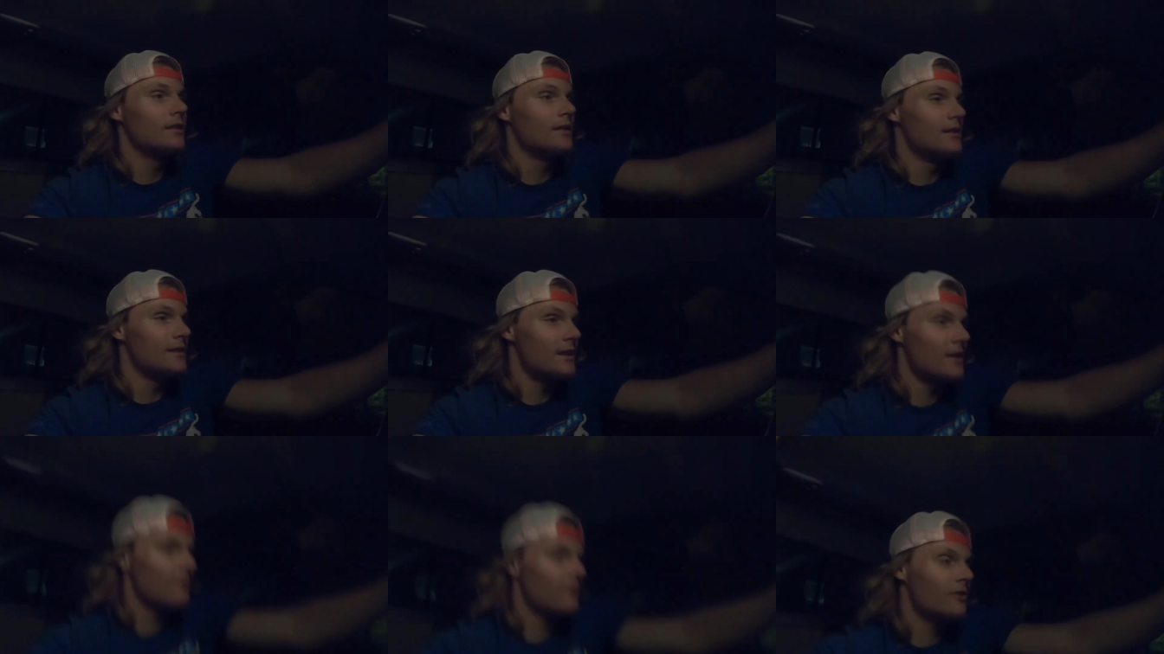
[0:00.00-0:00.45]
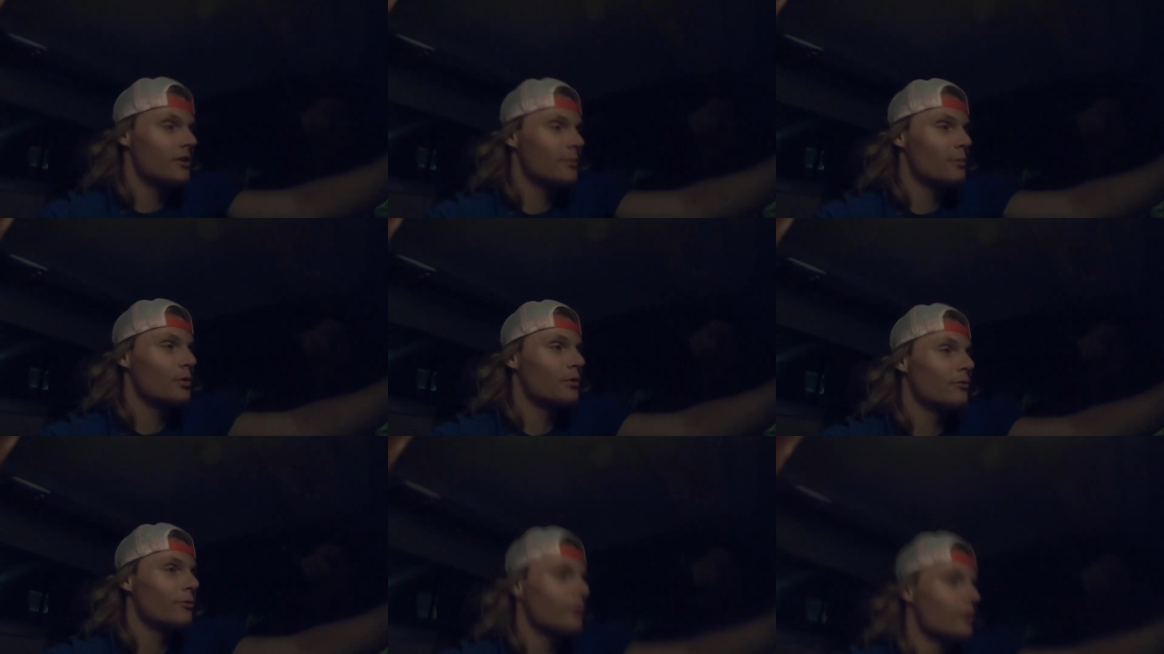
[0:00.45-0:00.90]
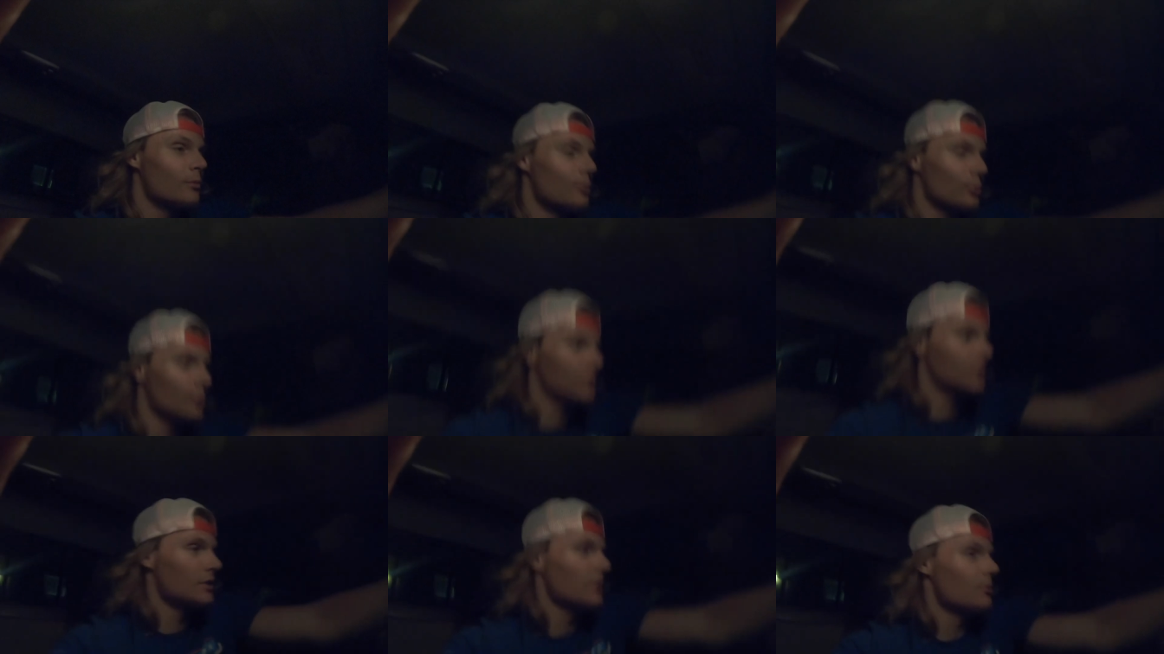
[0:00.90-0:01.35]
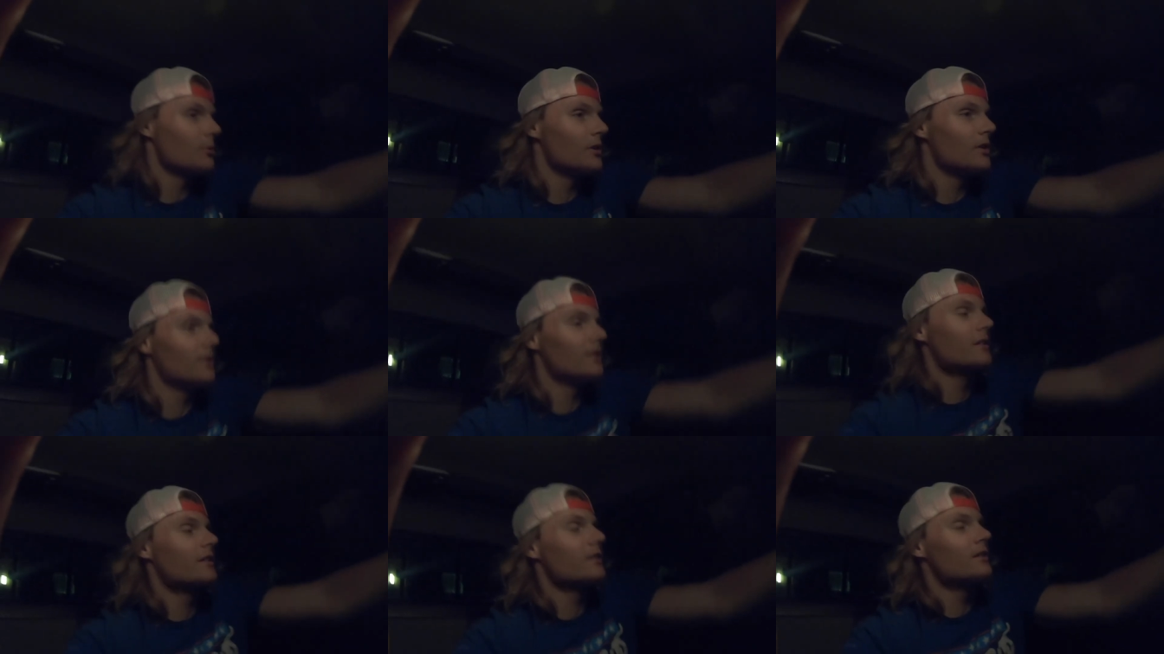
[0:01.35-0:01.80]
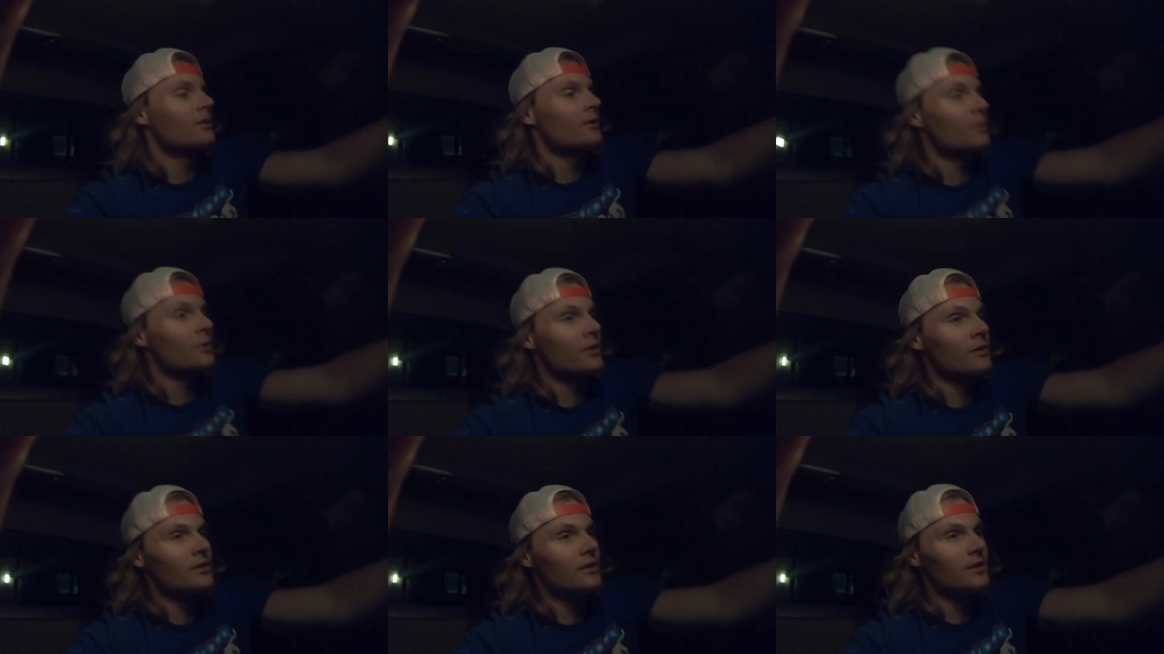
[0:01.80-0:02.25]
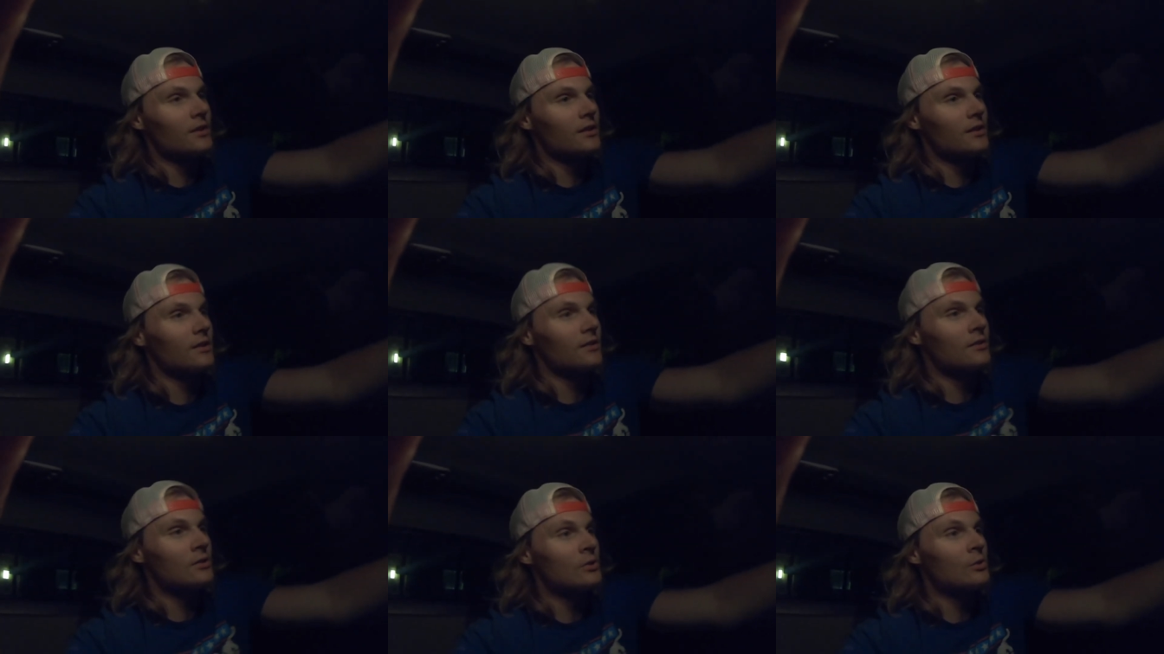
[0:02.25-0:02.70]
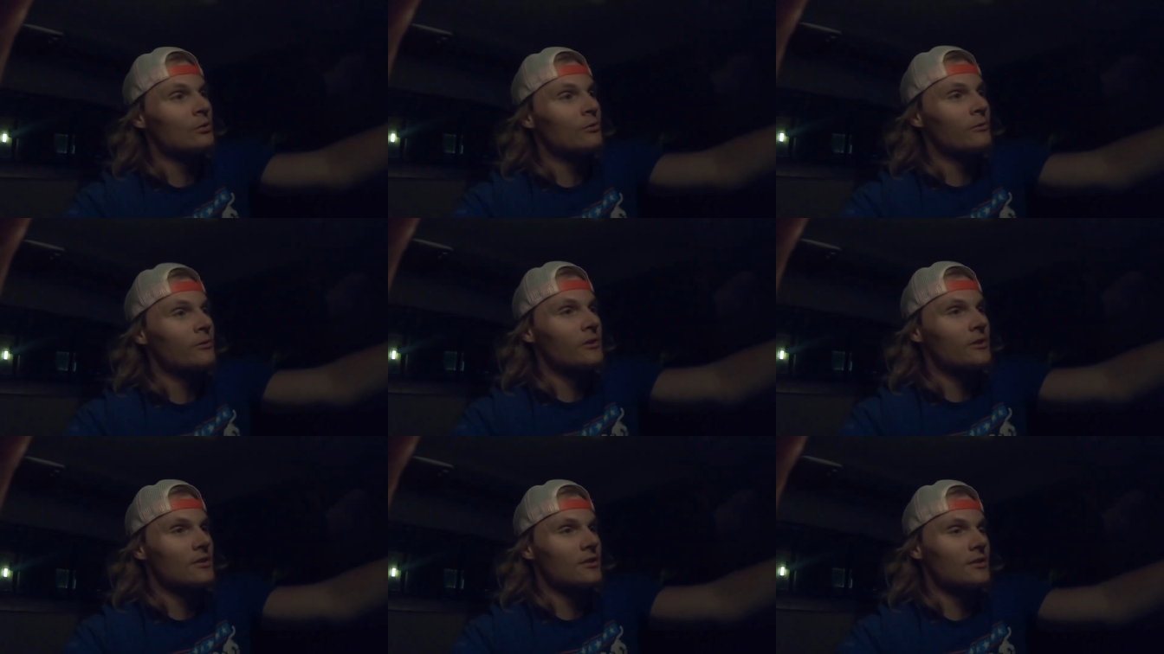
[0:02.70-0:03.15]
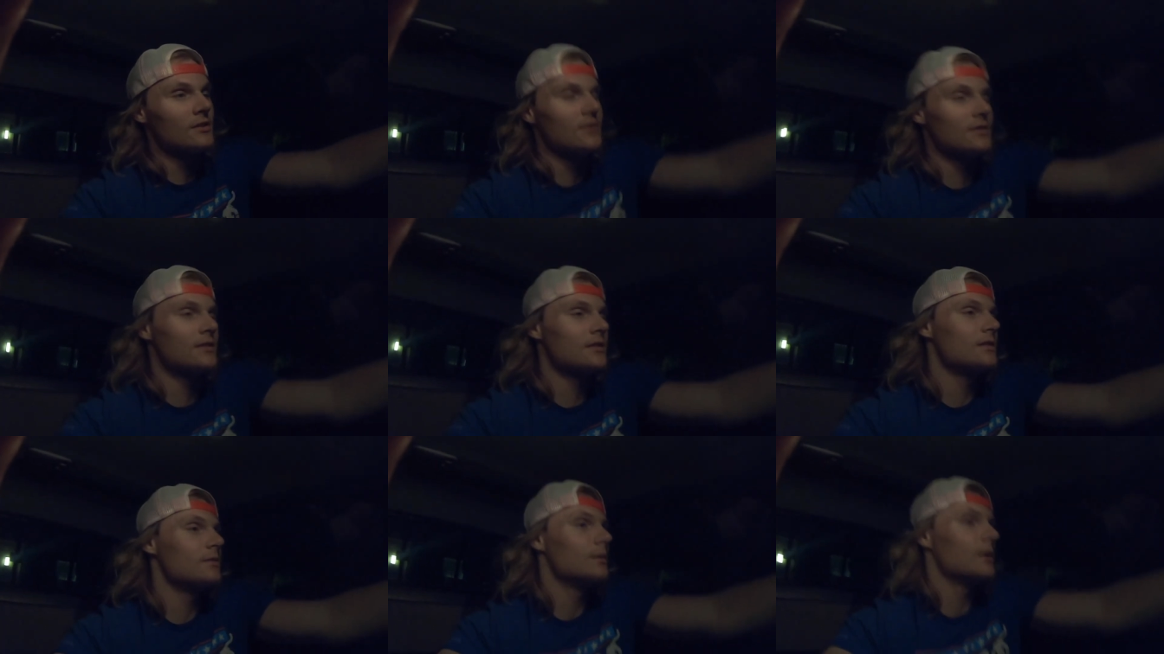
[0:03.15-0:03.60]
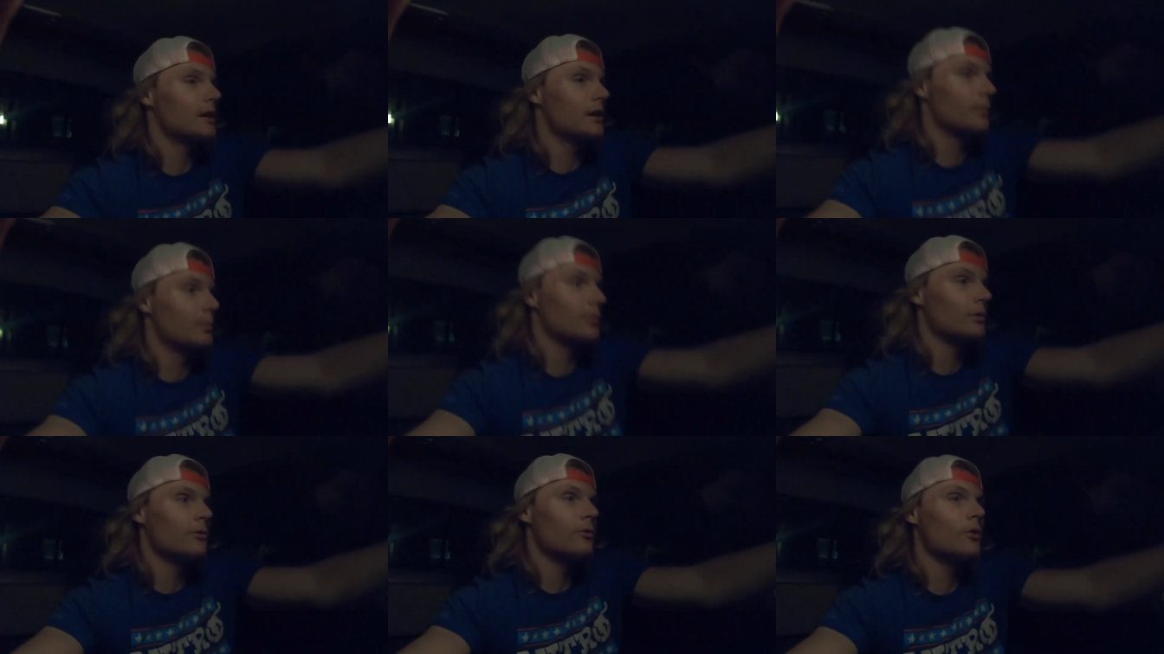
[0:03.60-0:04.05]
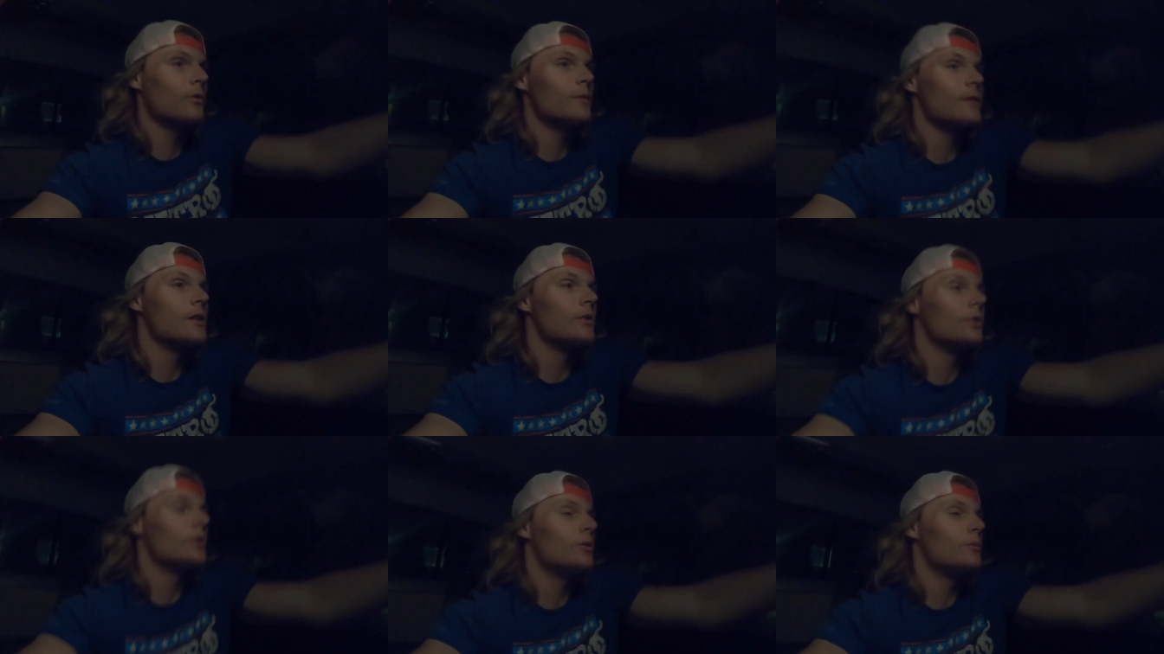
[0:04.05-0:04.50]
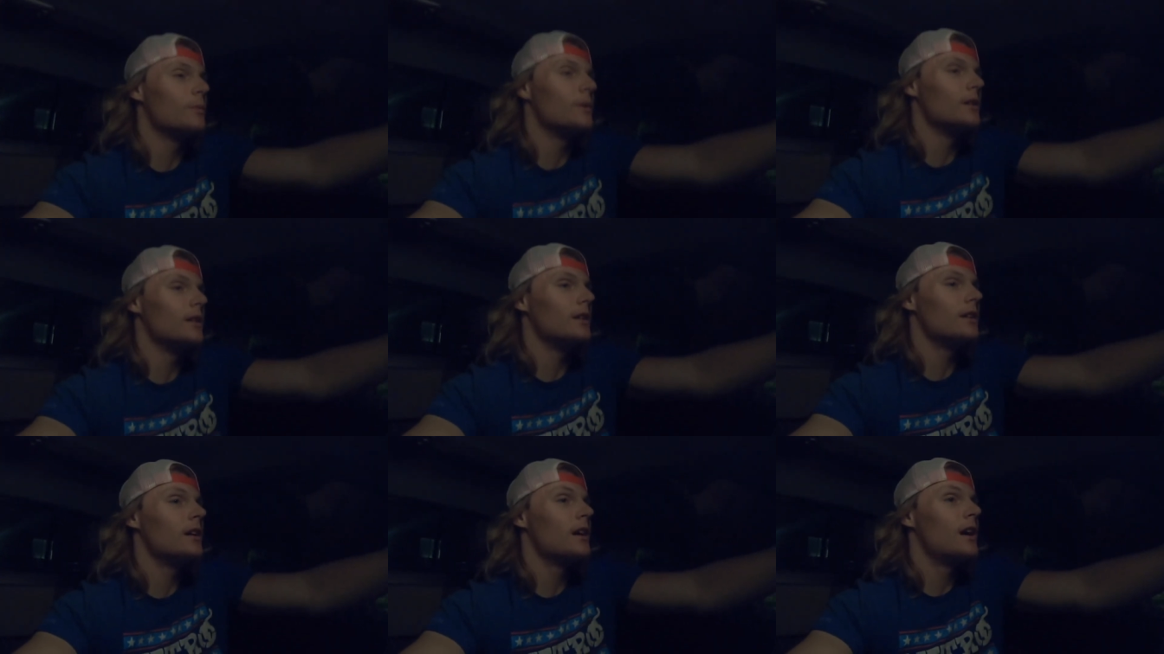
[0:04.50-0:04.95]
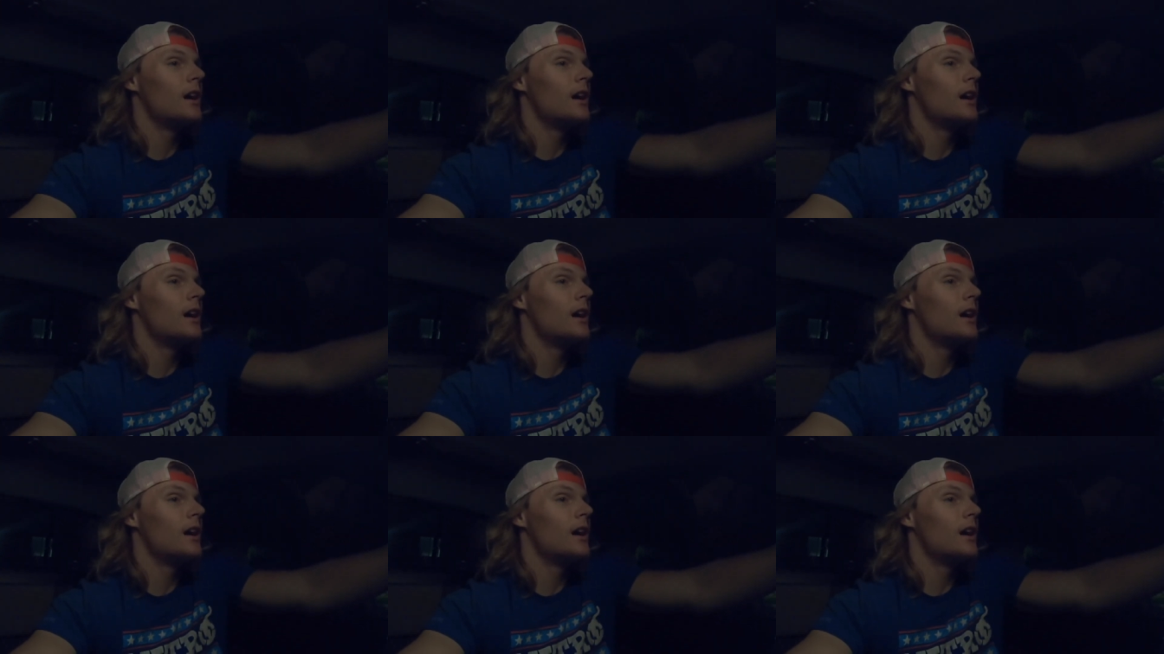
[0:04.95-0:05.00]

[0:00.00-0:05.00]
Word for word: The Ned rig performed really well, and I know what you're thinking, two fish doesn't seem like it performed that well, but